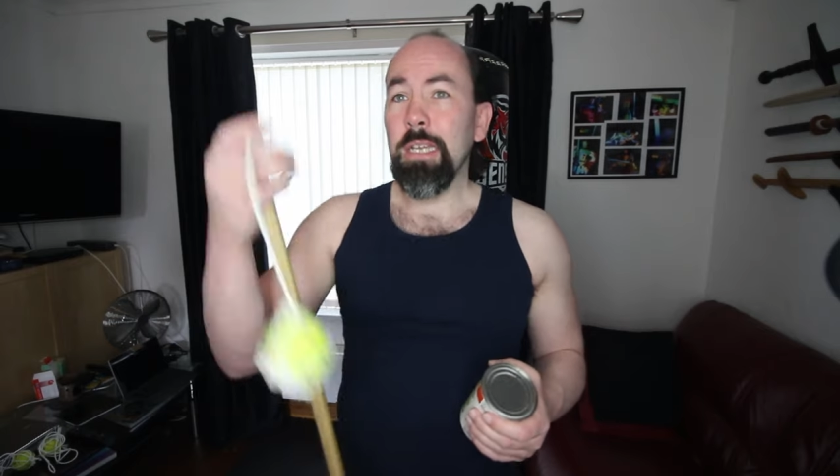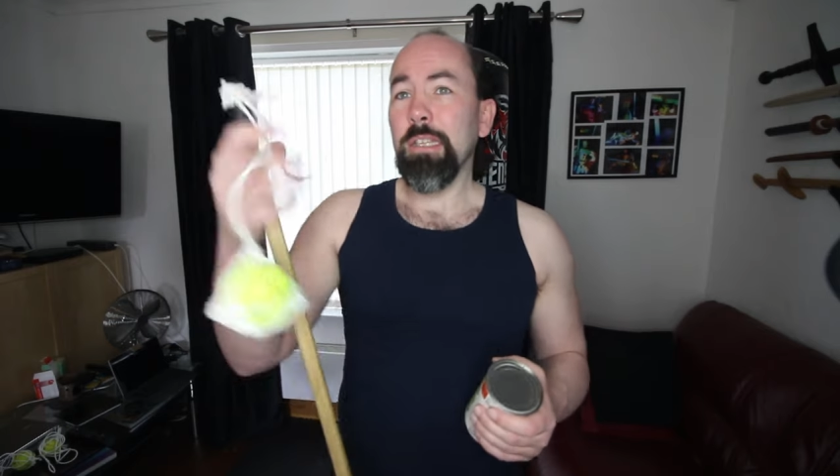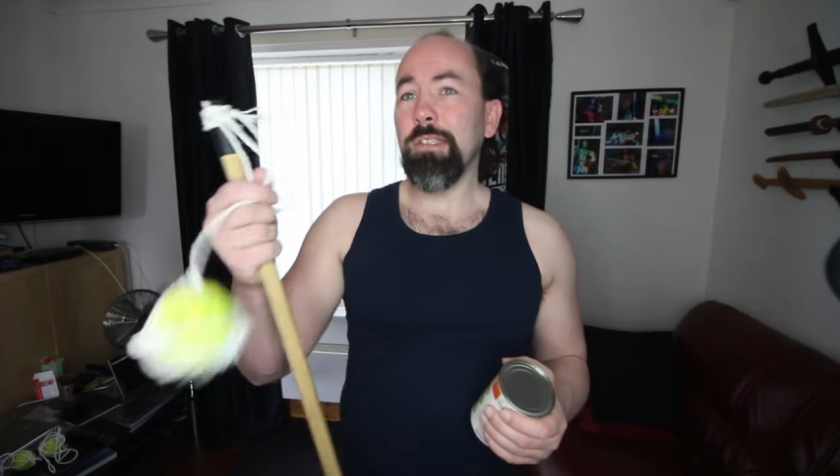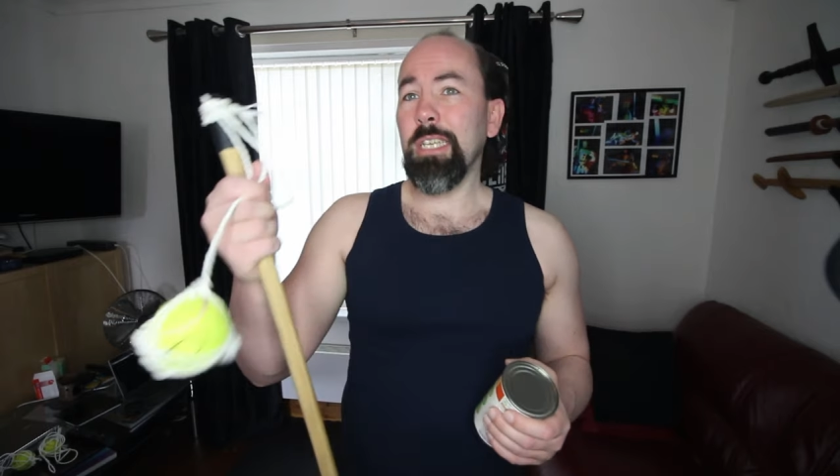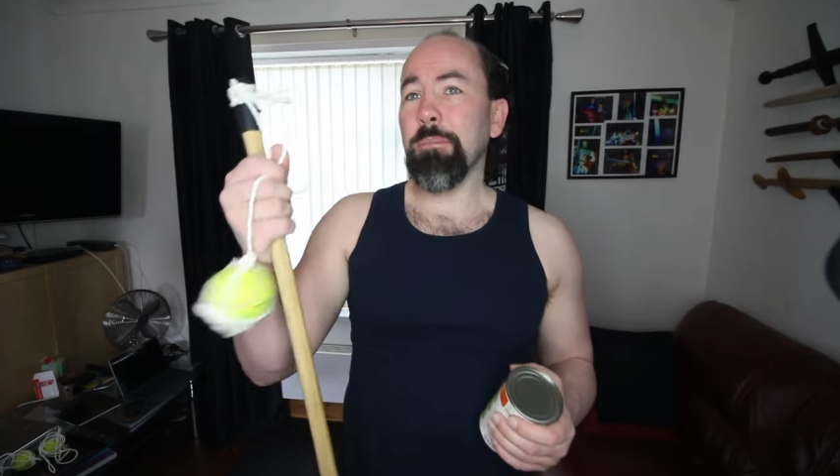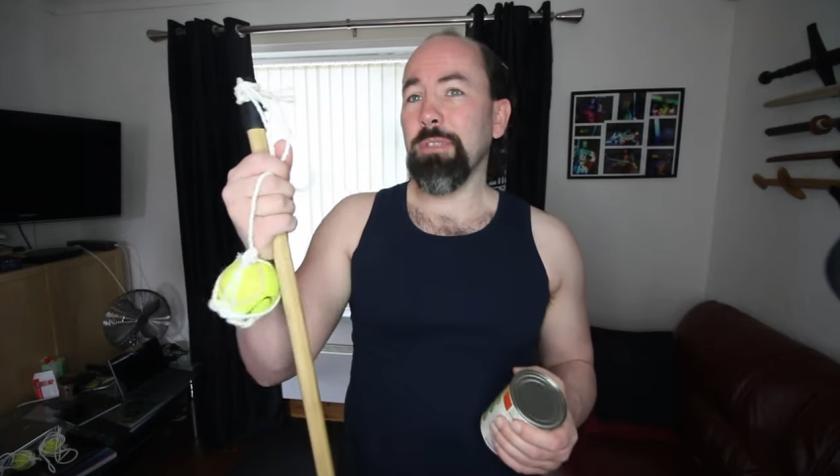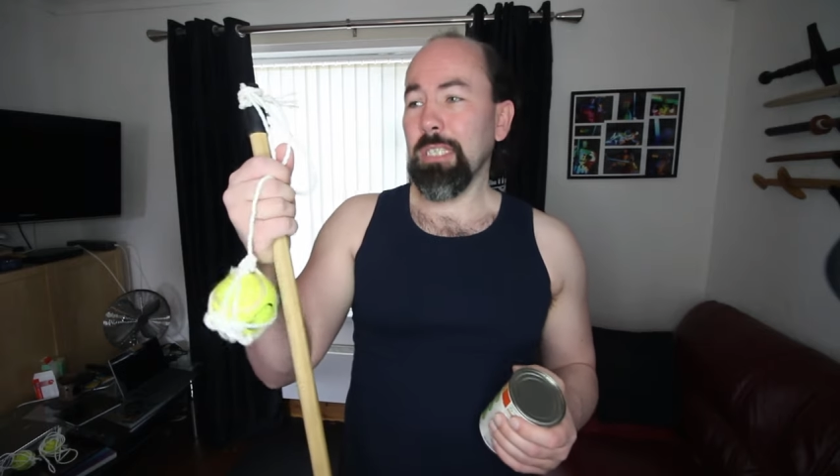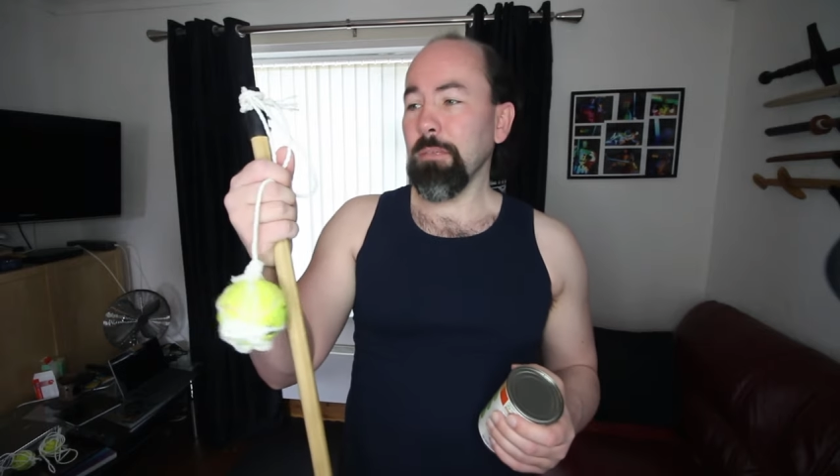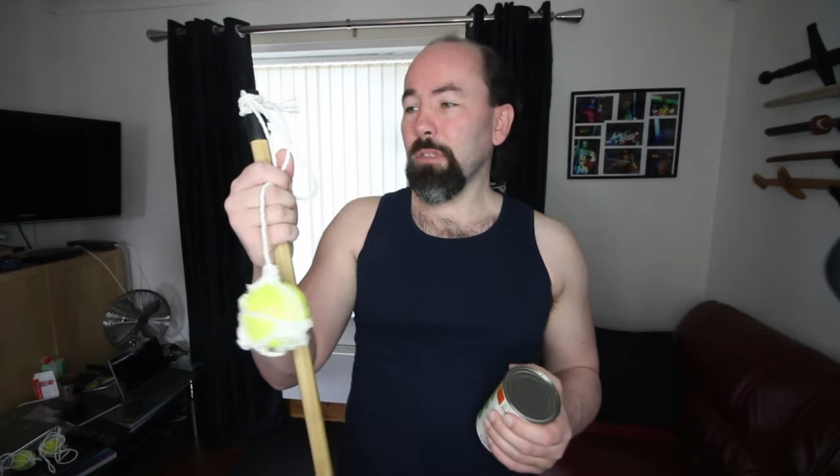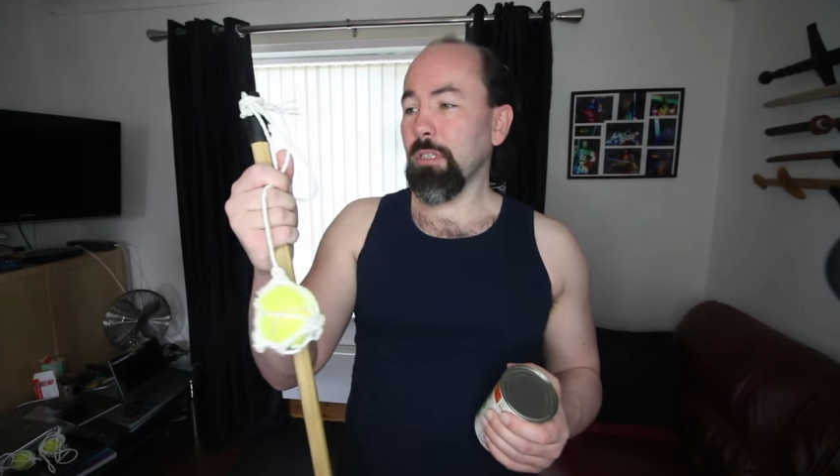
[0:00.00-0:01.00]
The same
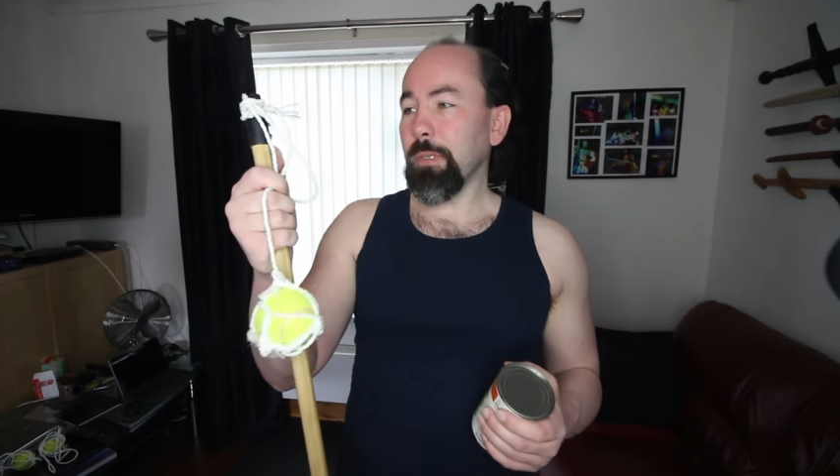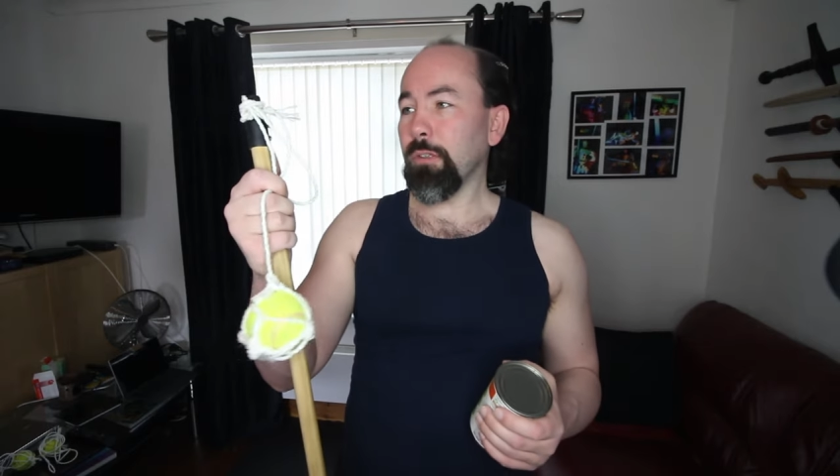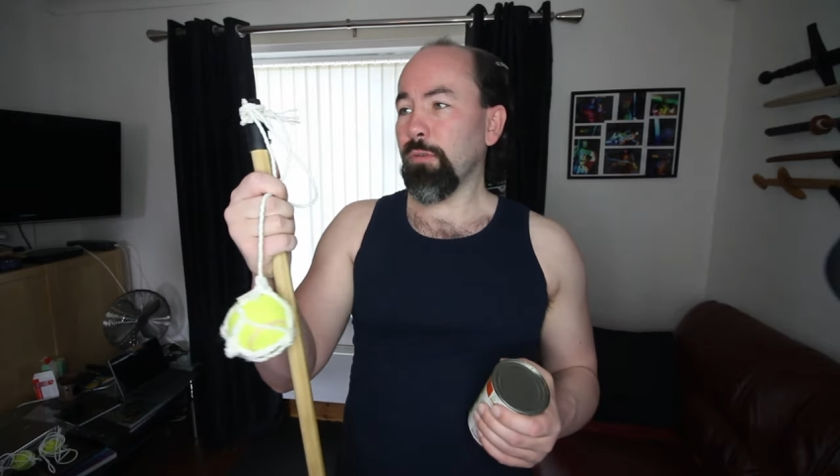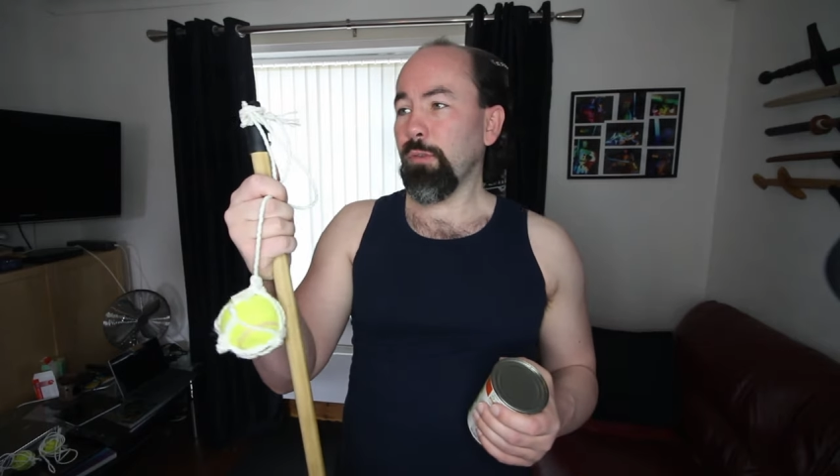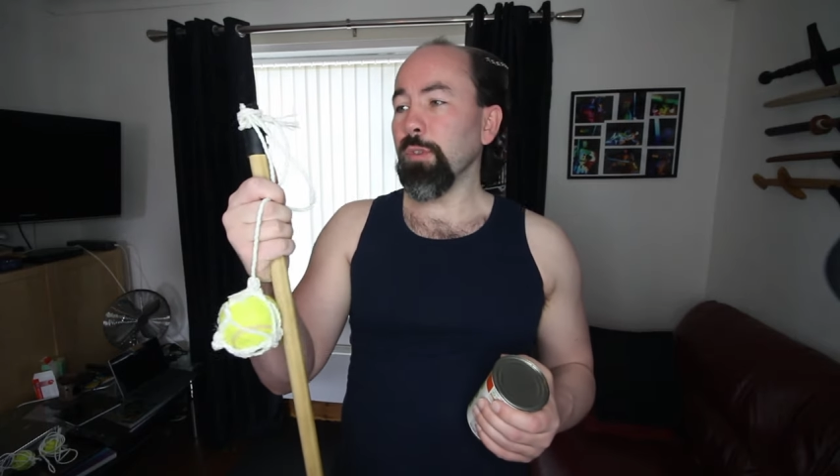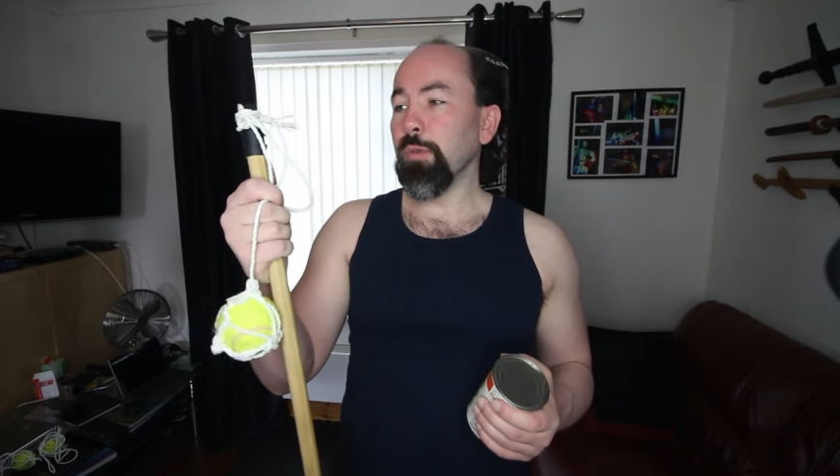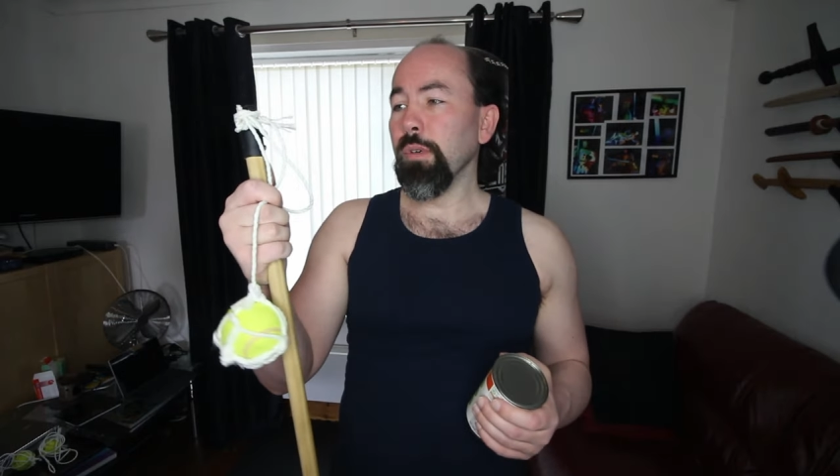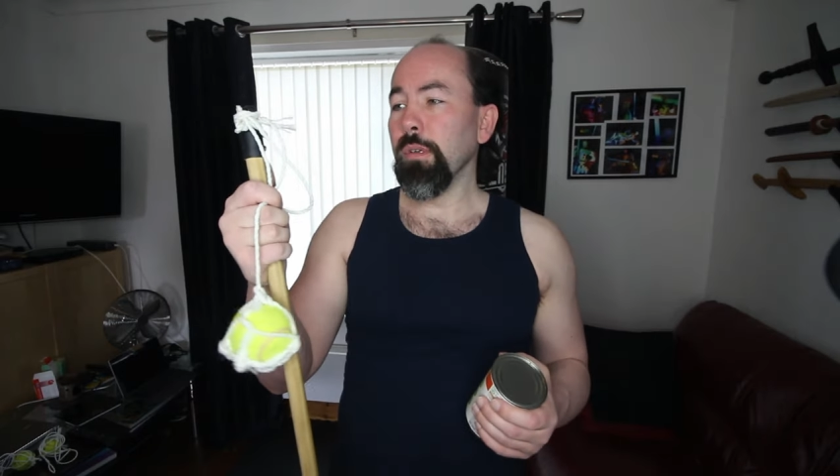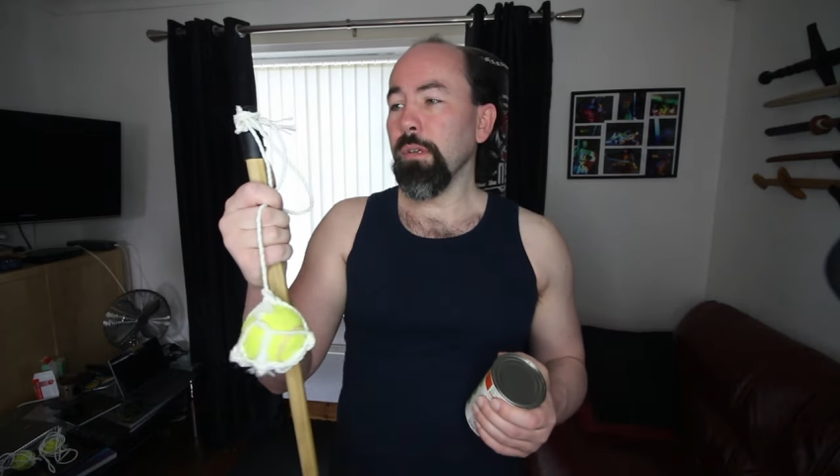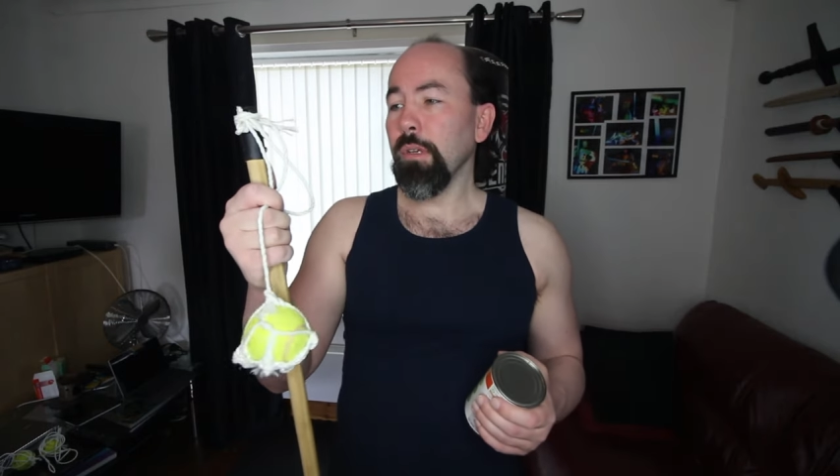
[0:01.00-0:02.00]
seems to be true